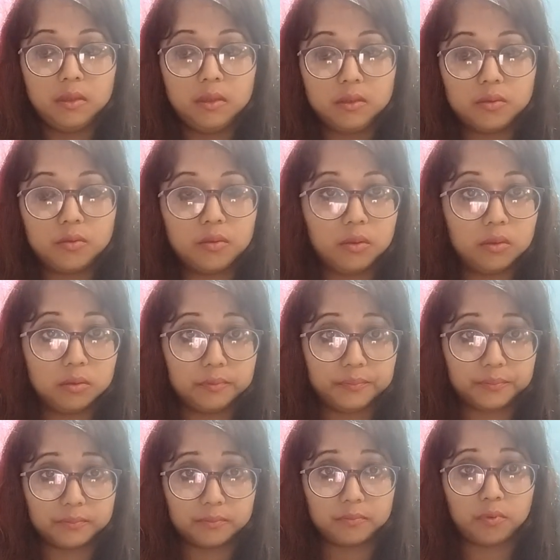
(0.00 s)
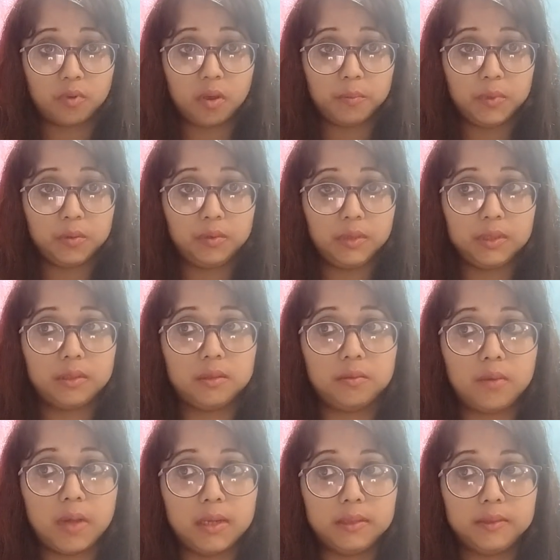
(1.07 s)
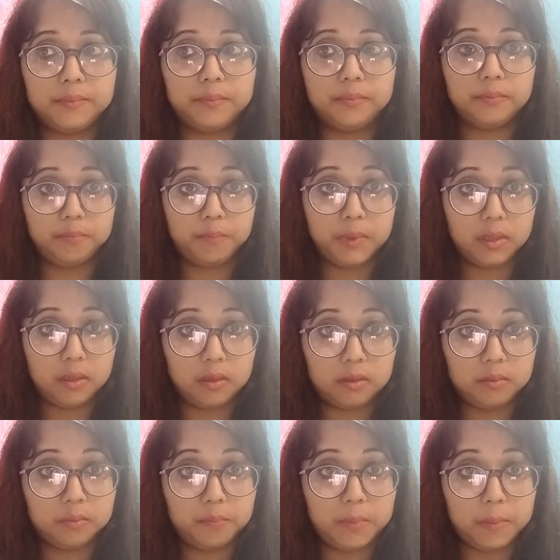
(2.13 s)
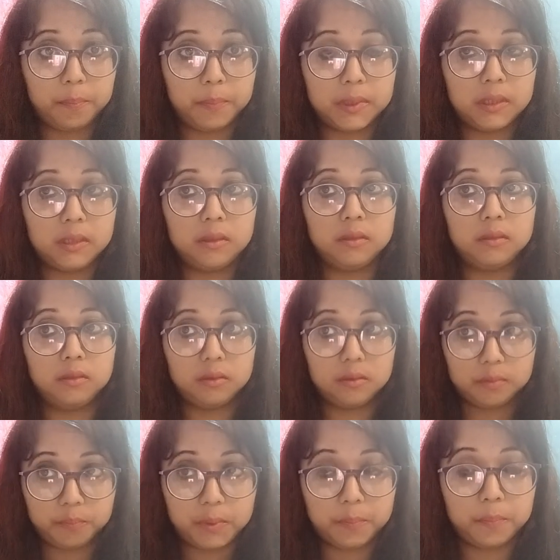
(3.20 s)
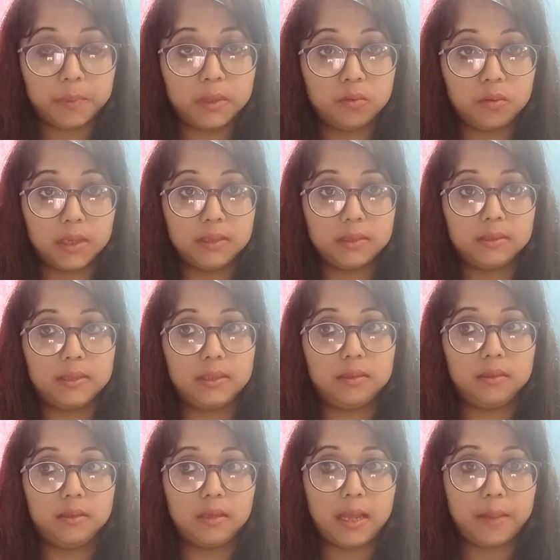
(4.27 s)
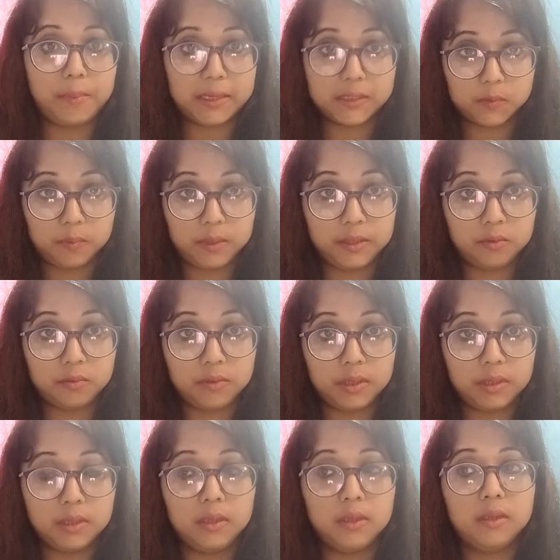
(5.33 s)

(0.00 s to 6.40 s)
So from unit 1, paper 1 that I am explaining today